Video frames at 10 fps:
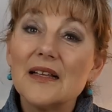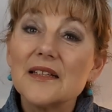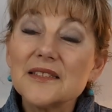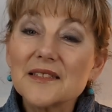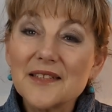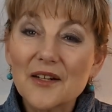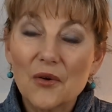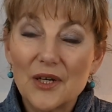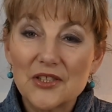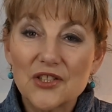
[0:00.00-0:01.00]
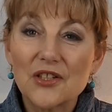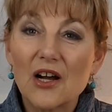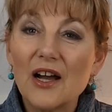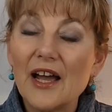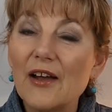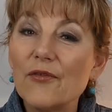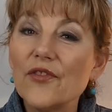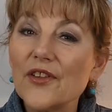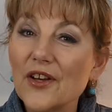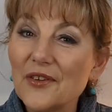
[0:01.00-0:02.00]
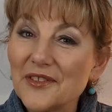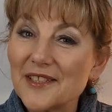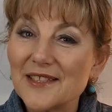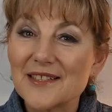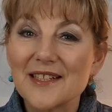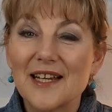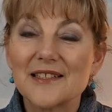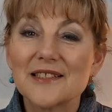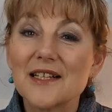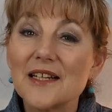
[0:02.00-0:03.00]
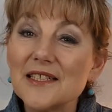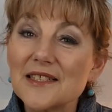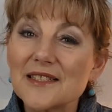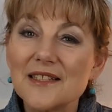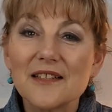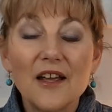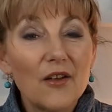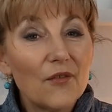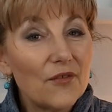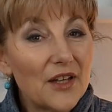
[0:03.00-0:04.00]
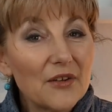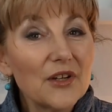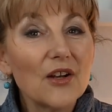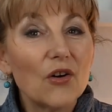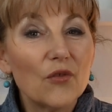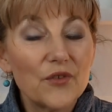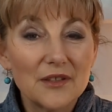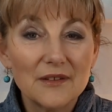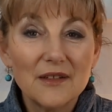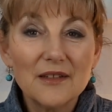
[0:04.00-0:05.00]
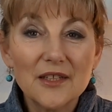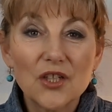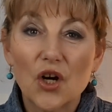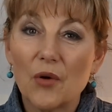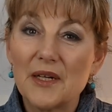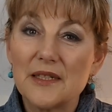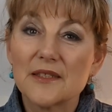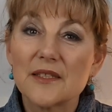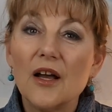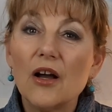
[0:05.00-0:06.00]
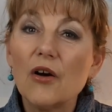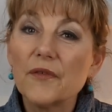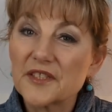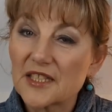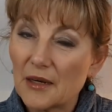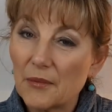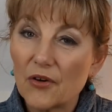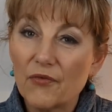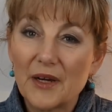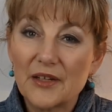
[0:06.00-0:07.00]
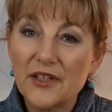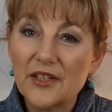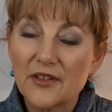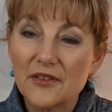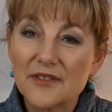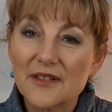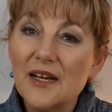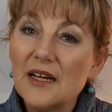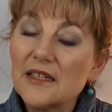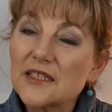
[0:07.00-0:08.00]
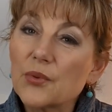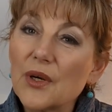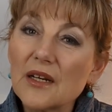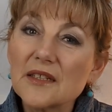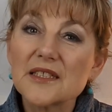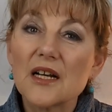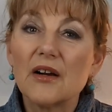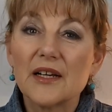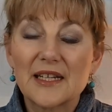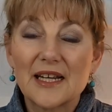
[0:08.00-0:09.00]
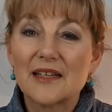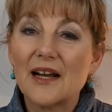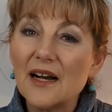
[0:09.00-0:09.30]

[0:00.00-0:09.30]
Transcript: This is the question I have noticed gets listed very often in comments of some of my videos, as well as I get